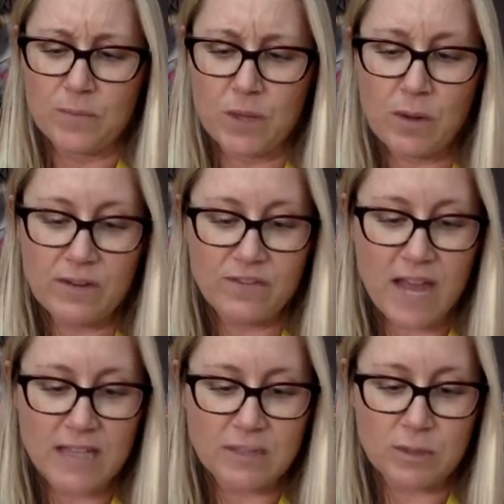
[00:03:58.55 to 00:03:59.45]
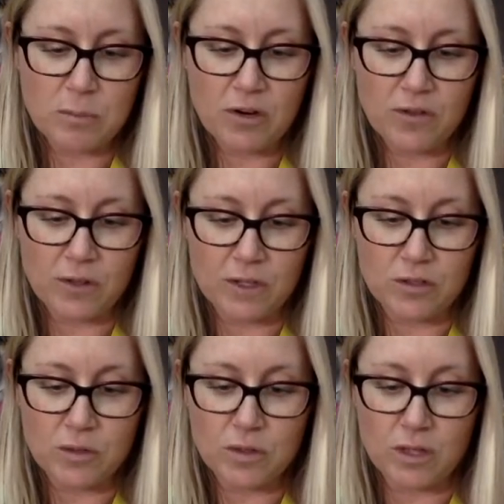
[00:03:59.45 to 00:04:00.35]
though in fact it was perfectly
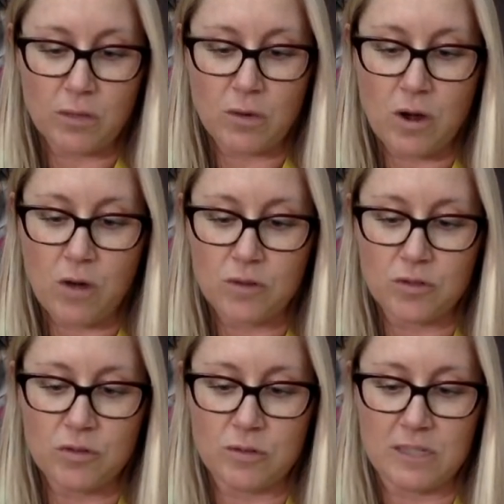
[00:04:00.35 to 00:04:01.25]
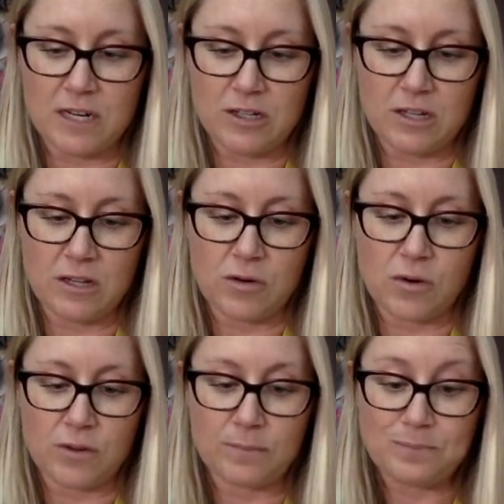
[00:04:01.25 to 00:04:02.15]
true that there were no troops stationed in the
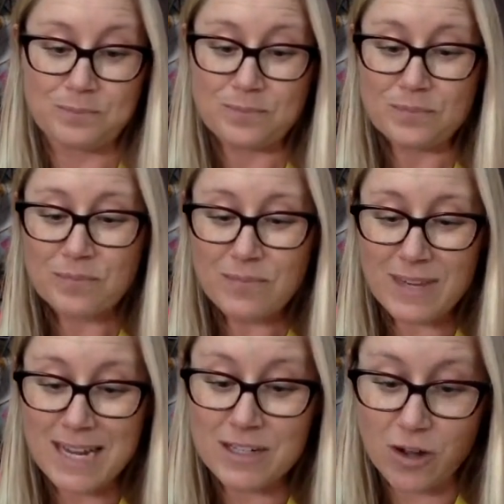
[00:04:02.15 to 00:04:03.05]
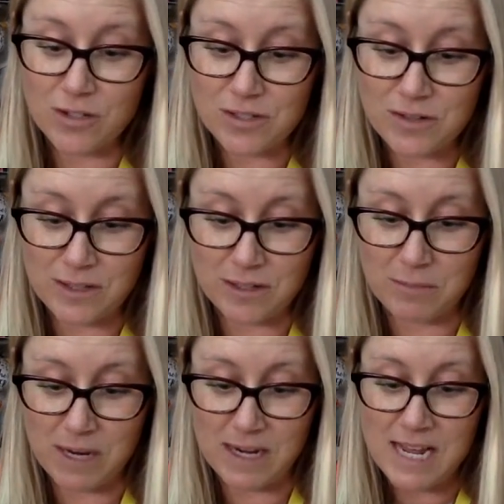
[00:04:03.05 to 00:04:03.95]
north. And also that there'd
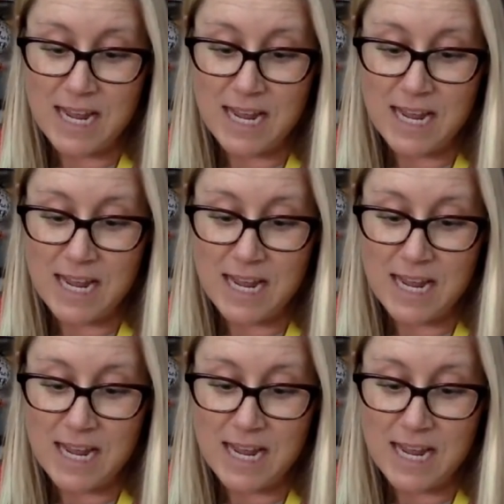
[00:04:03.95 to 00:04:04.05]
been